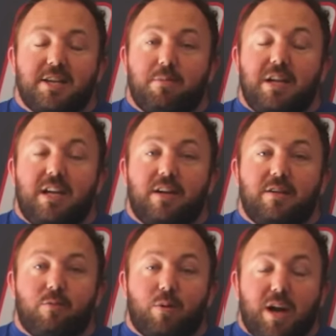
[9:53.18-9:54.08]
to be
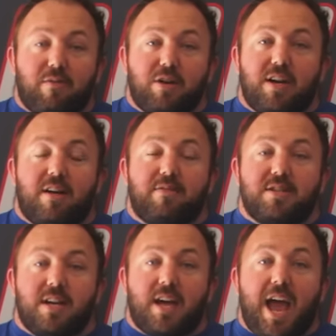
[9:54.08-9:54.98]
recovered enough
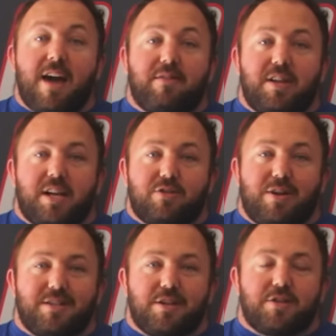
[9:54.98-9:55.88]
to have the next
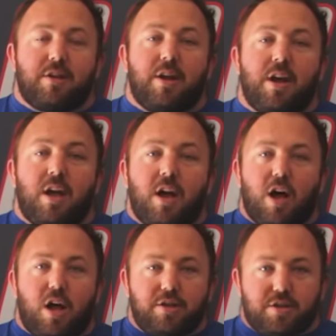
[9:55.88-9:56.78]
training session.
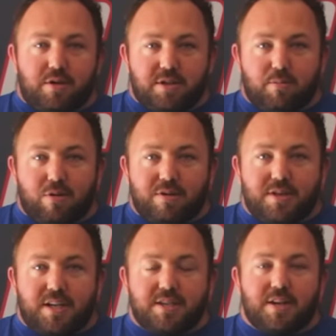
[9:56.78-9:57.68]
Also, it's important
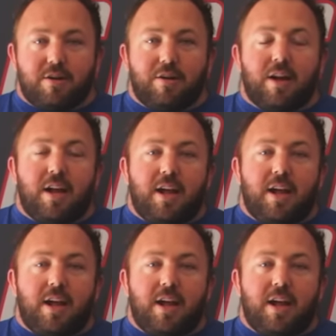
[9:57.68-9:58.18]
to consider